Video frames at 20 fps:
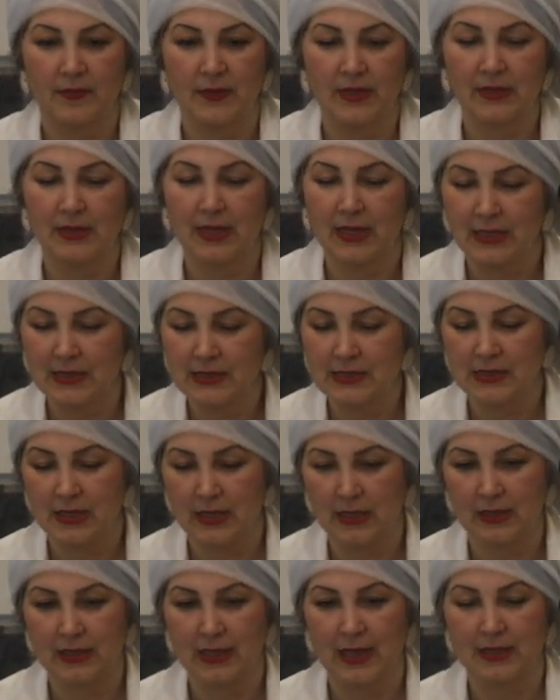it tastes
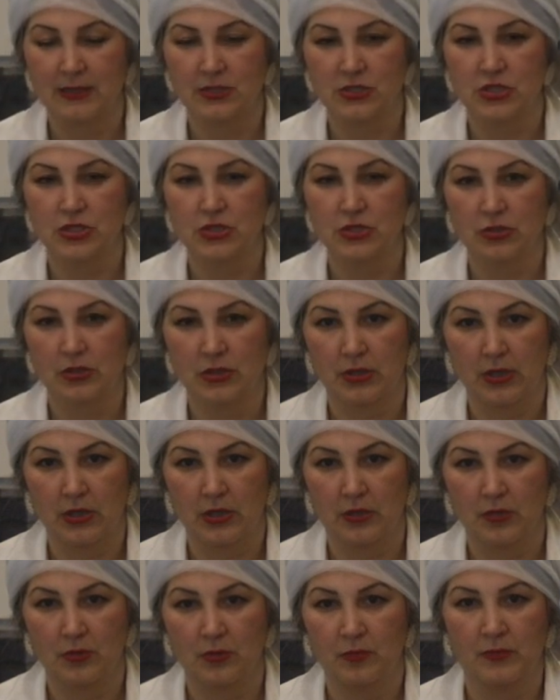like that sugar
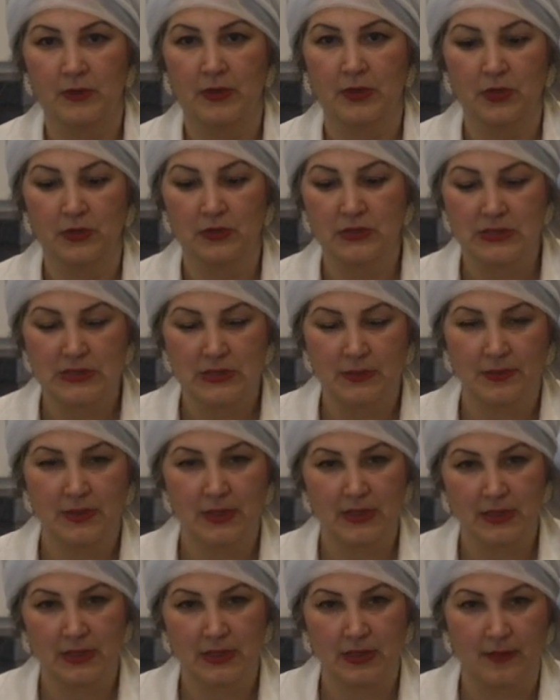cube when you dip
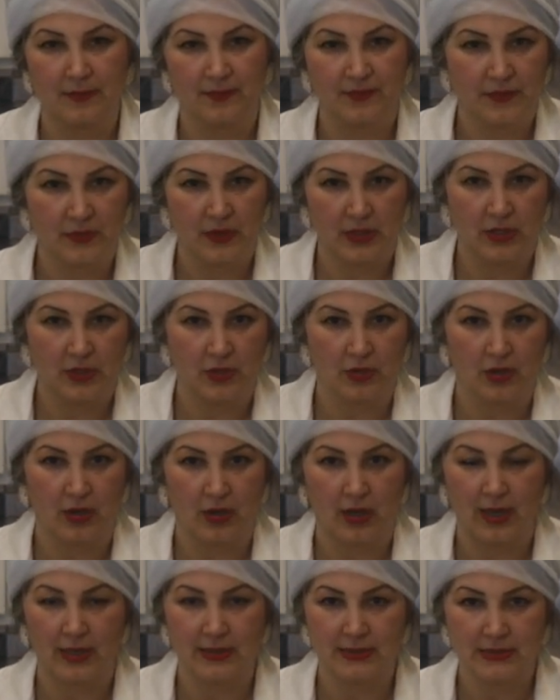it in a in your
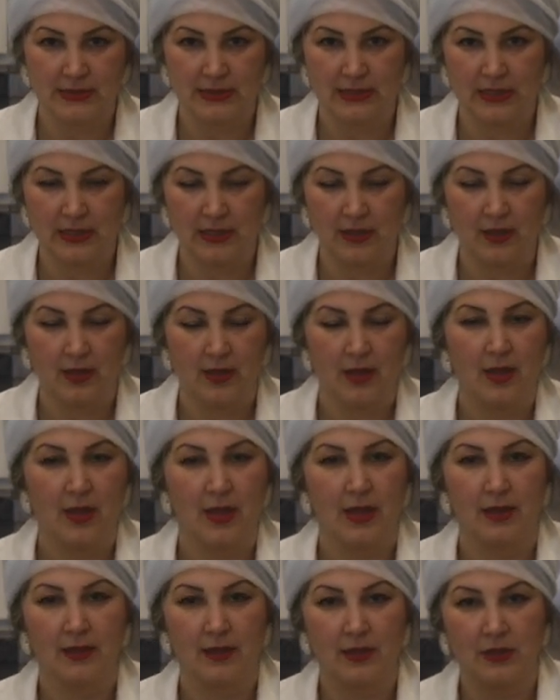hot tea
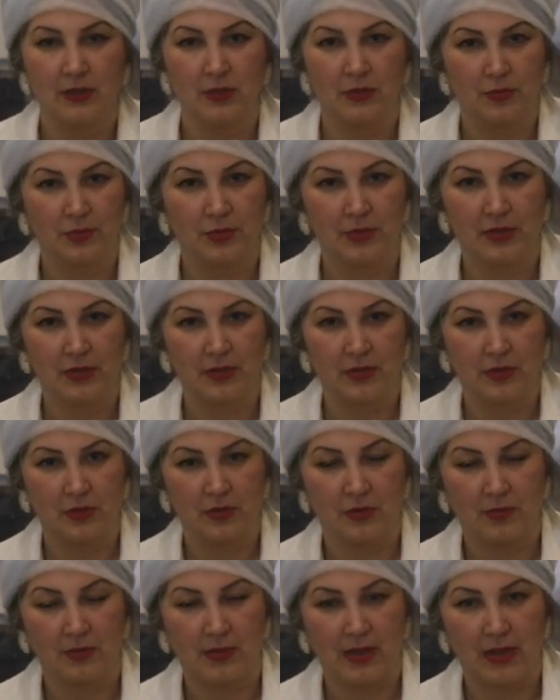and then you put it in
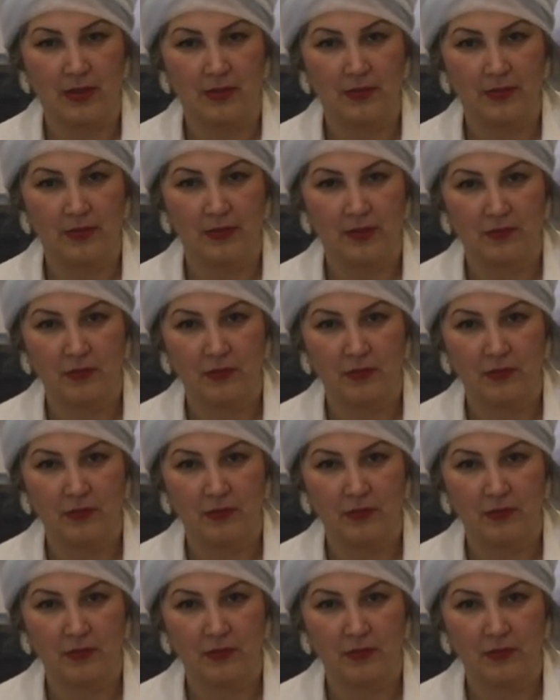your mouth.